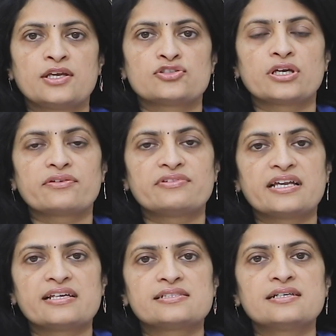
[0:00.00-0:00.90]
So if
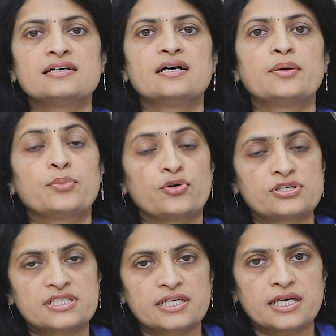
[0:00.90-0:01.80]
there is a
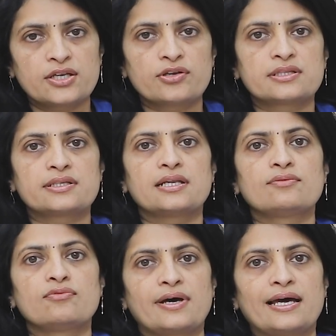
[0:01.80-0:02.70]
posterior
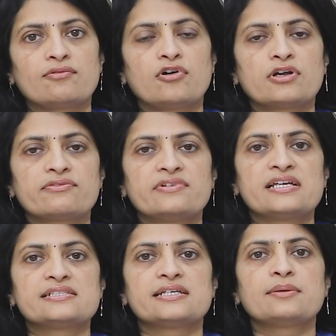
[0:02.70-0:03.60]
urethral valve, or if
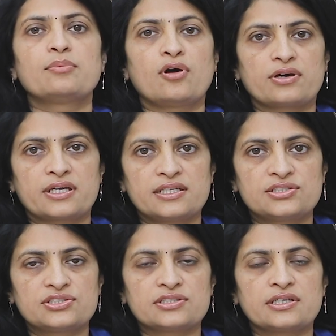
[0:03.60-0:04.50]
there is any
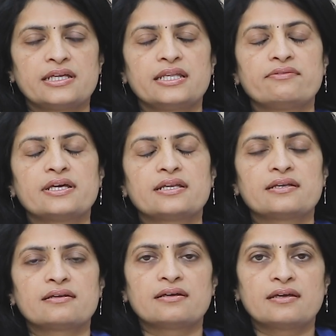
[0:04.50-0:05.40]
blockage anywhere
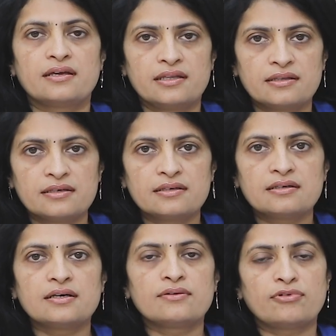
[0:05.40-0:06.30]
in
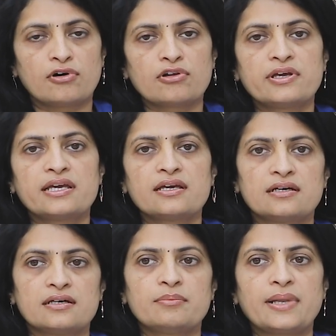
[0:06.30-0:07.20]
the following
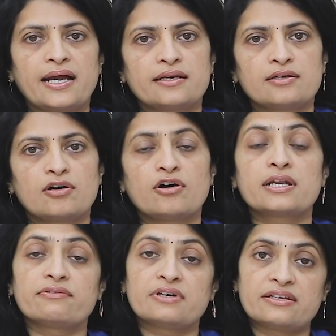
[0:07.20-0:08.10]
bladder,
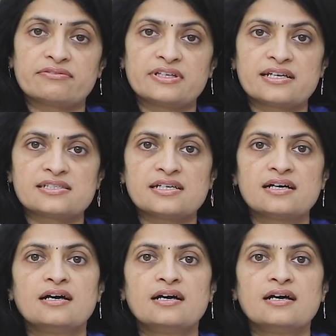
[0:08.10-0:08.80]
or even if there is a